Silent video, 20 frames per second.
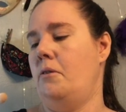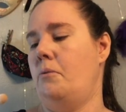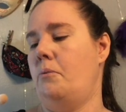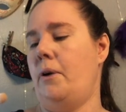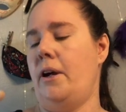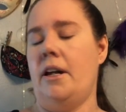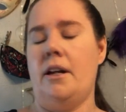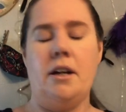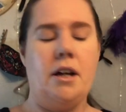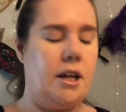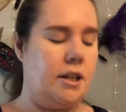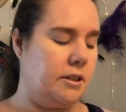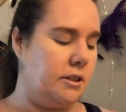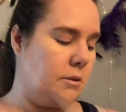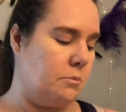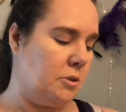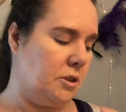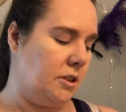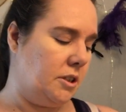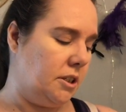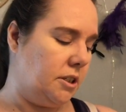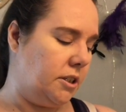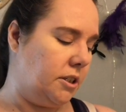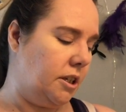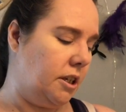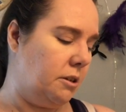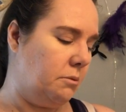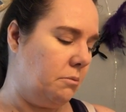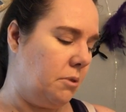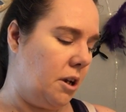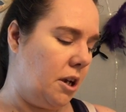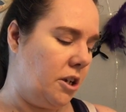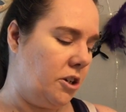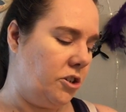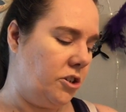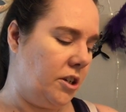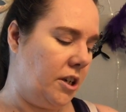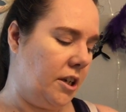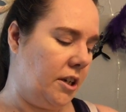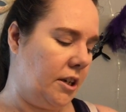Wayne Goss number 16
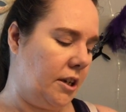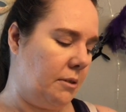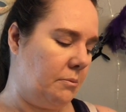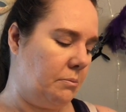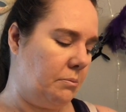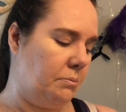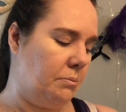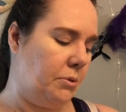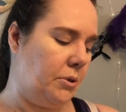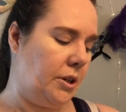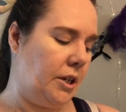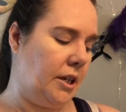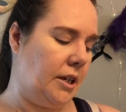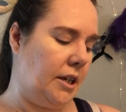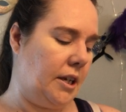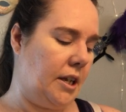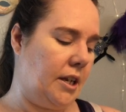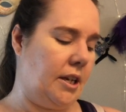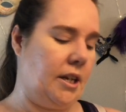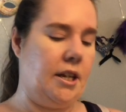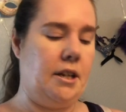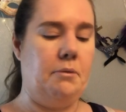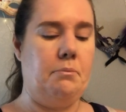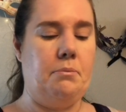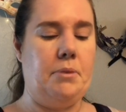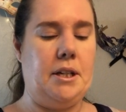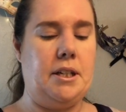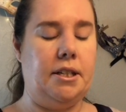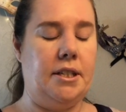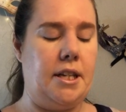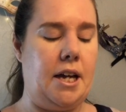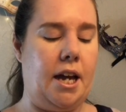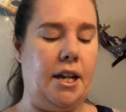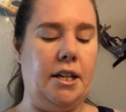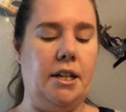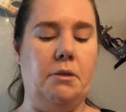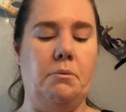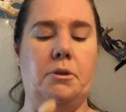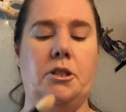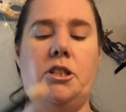brush, and I'm putting it in Big
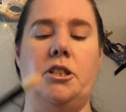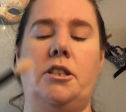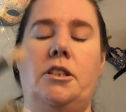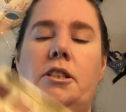Daddy, which